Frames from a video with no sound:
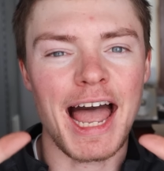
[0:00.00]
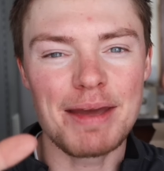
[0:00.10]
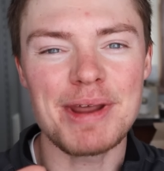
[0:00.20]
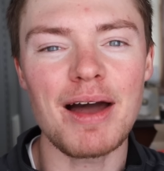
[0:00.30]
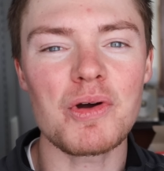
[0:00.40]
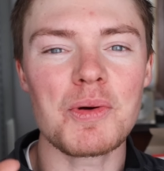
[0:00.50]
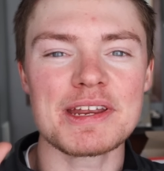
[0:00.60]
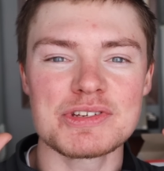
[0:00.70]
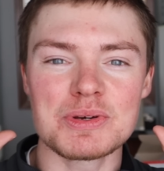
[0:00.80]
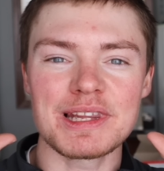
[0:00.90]
I am now
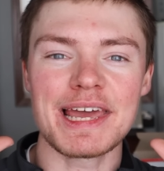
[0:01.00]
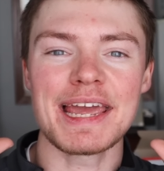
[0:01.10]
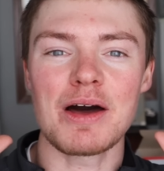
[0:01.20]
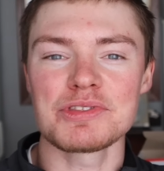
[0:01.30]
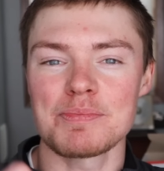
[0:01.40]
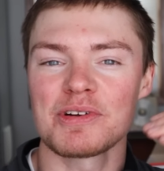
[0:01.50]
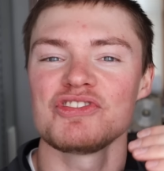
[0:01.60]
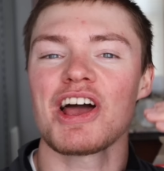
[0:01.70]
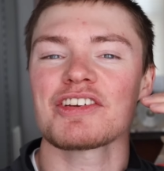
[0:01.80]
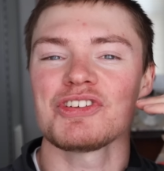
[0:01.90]
going to lay out the
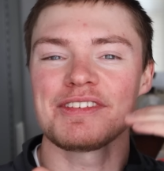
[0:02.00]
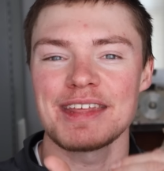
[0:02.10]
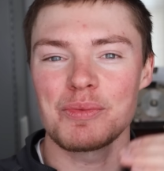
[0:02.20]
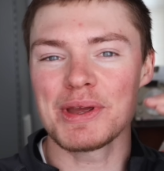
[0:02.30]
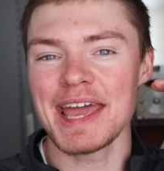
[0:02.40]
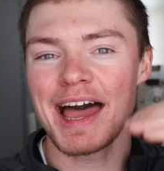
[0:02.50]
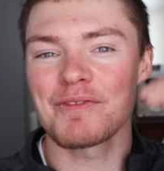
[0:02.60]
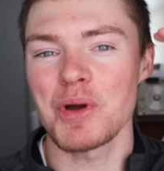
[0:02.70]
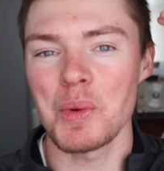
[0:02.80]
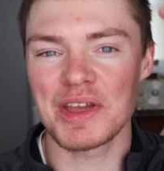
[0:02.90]
projections that we
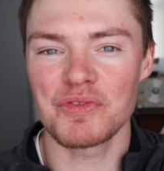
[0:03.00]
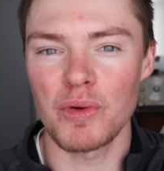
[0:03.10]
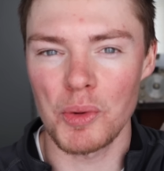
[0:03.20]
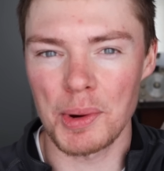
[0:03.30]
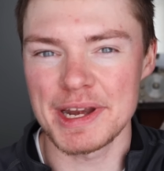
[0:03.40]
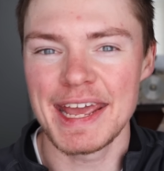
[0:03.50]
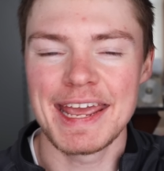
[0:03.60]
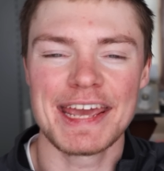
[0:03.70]
have going forward